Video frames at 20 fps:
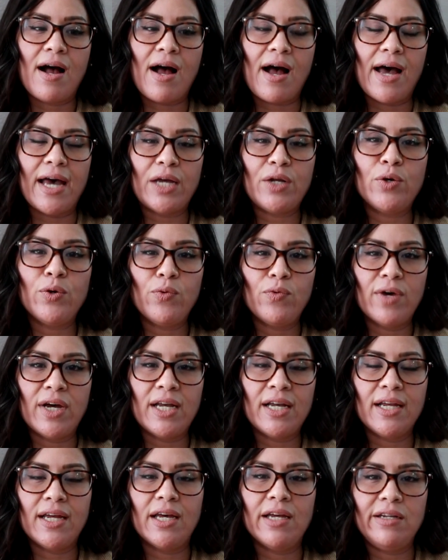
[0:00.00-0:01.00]
I don't
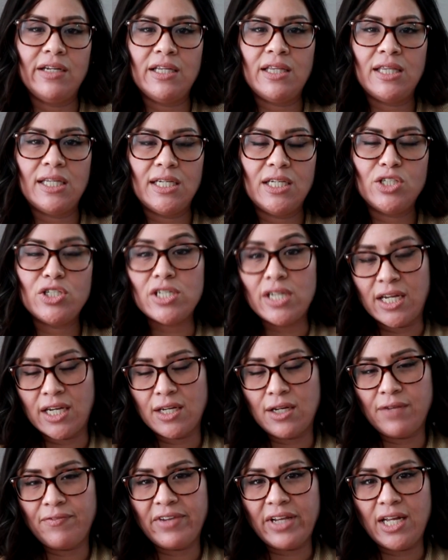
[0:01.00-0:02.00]
want anything to
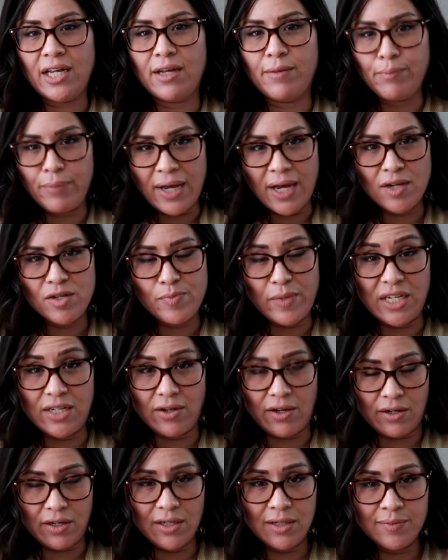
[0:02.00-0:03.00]
negatively impact my
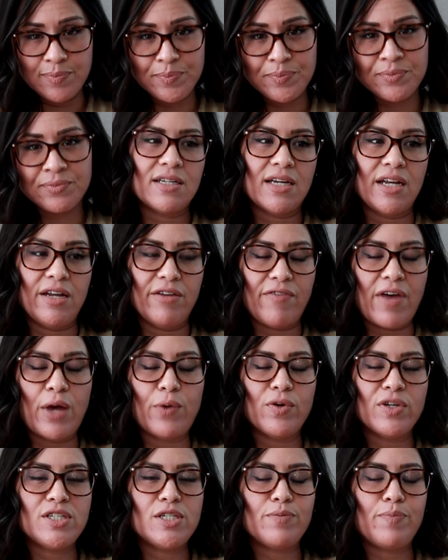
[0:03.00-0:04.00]
daughter, and if I
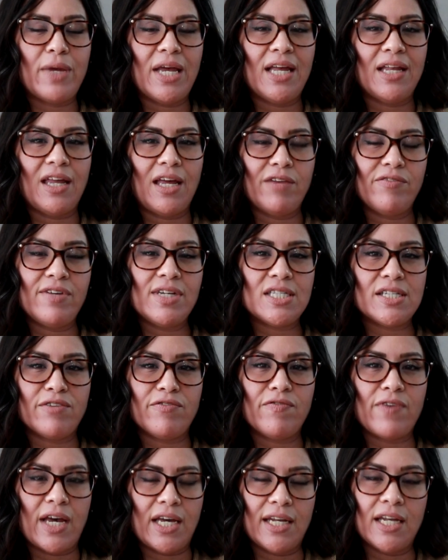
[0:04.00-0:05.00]
were to pay late fees
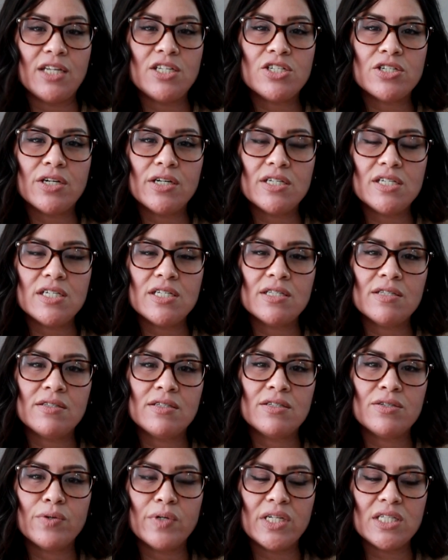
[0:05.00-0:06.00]
and finance charges
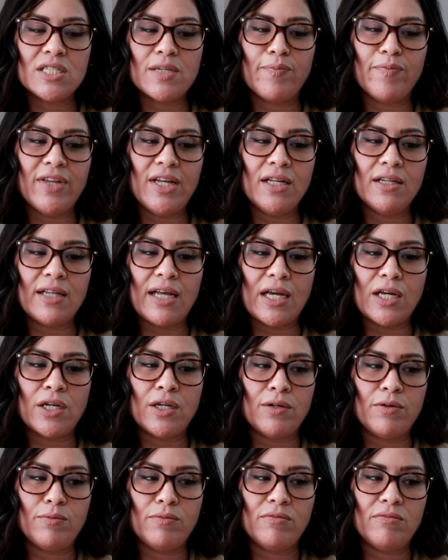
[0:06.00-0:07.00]
towards something that
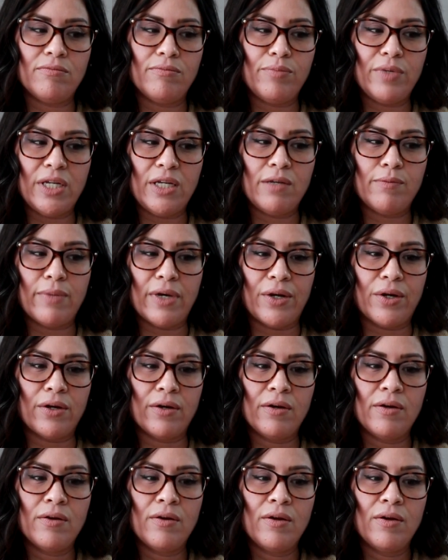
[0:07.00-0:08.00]
could be better